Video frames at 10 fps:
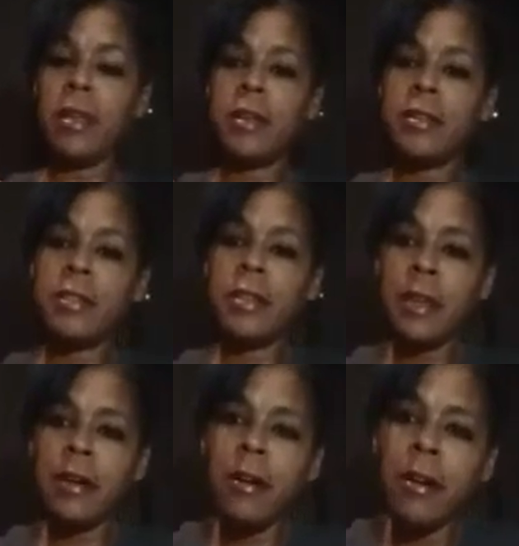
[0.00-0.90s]
and
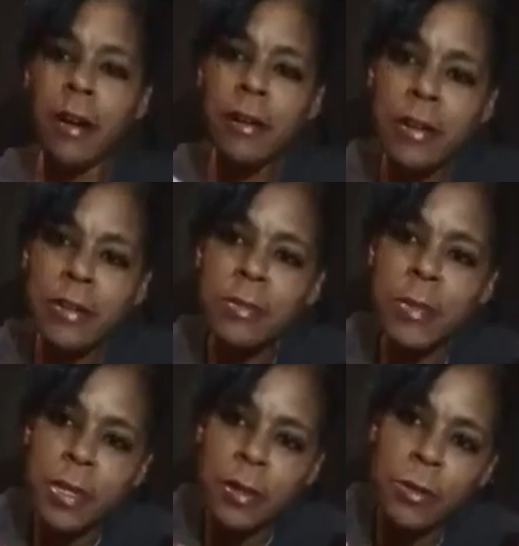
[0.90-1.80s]
they are,
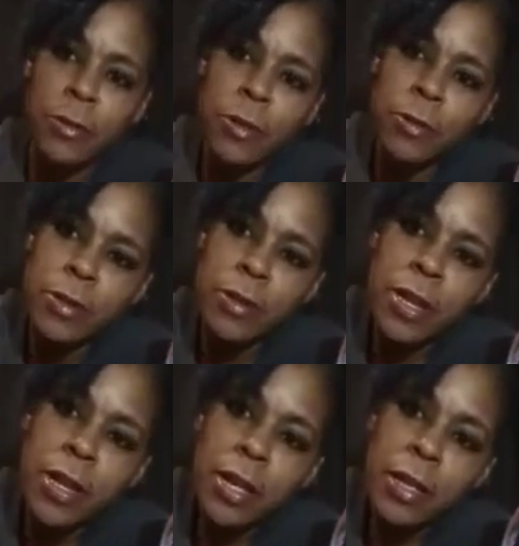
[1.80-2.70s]
let me get a little closer,
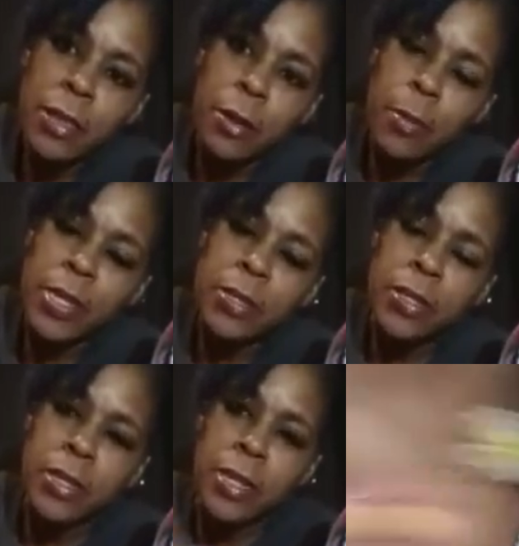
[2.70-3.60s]
they're
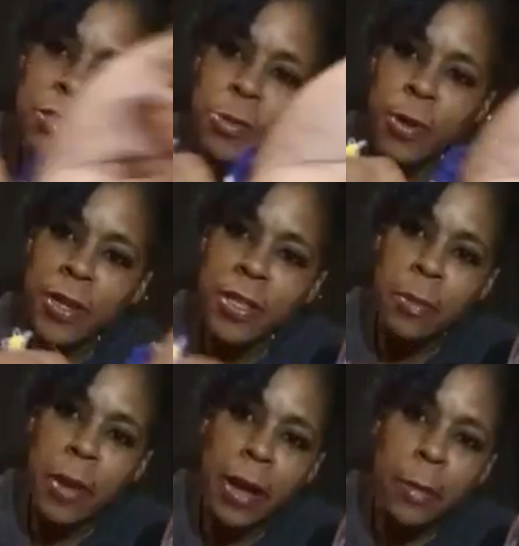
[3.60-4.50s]
basically joined
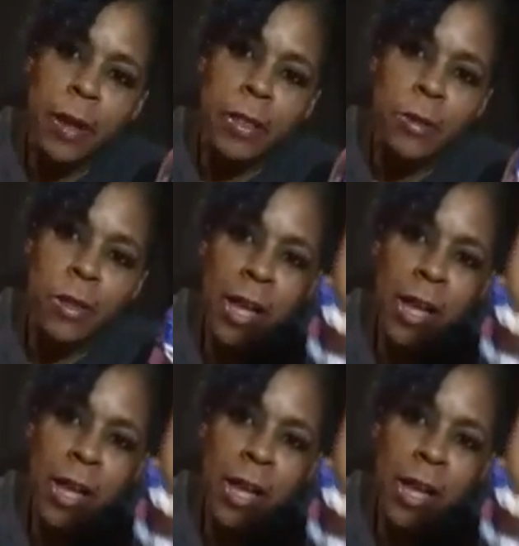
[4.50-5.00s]
in the back by a little